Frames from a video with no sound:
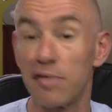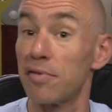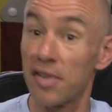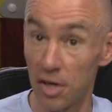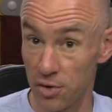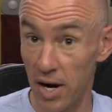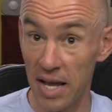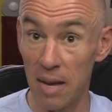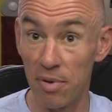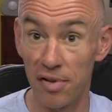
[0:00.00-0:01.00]
that's what's going to try to
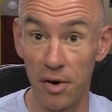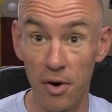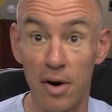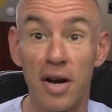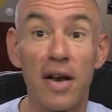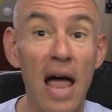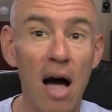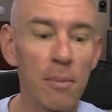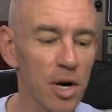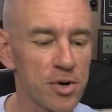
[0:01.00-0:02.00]
keep us under.
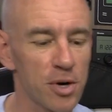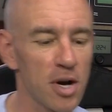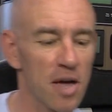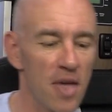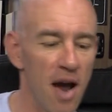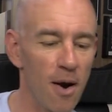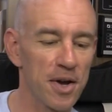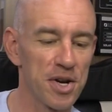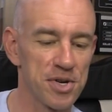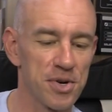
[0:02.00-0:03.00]
Now I'm going to turn on the air
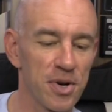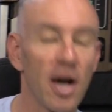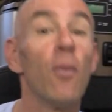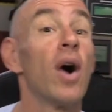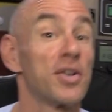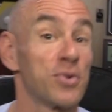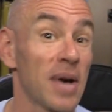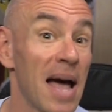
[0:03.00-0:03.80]
conditioner and watch what